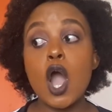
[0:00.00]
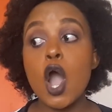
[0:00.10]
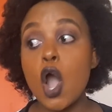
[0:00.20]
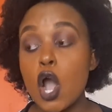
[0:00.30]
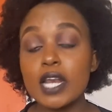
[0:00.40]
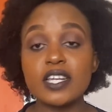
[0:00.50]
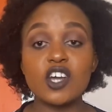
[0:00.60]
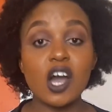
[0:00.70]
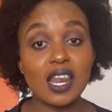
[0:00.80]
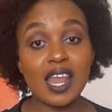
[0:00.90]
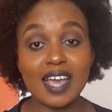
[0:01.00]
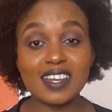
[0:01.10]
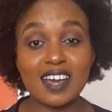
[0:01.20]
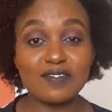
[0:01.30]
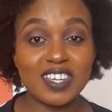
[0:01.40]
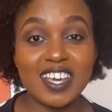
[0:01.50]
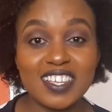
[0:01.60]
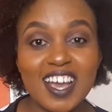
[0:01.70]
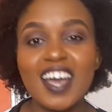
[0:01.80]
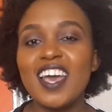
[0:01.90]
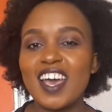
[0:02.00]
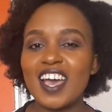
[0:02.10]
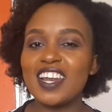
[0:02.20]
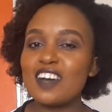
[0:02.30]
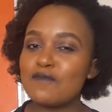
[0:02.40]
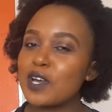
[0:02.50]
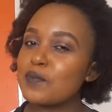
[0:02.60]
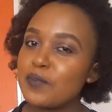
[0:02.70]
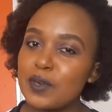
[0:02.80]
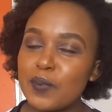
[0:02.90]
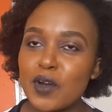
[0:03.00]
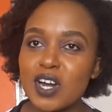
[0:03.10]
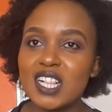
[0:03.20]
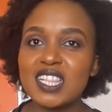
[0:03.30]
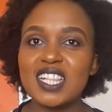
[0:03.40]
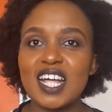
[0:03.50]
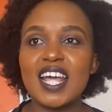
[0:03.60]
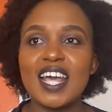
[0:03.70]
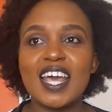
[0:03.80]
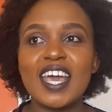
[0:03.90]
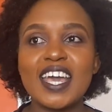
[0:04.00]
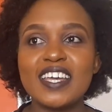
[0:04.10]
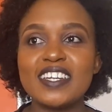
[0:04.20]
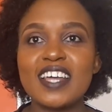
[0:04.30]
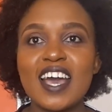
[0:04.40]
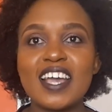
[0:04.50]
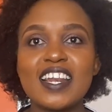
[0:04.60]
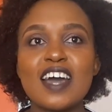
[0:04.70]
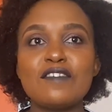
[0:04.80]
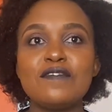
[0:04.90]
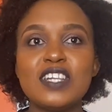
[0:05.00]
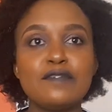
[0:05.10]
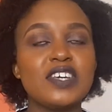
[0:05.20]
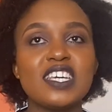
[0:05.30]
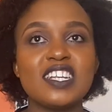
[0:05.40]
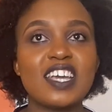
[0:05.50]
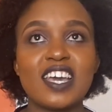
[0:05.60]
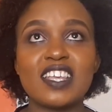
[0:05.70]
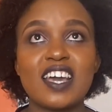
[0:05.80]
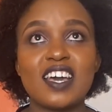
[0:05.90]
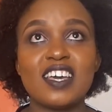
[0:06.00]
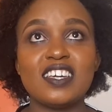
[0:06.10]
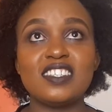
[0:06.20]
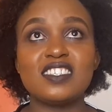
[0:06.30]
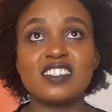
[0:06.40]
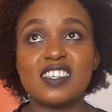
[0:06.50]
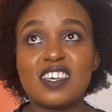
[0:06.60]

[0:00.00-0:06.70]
all in all i love kenya i love my people and i love living in kenya it's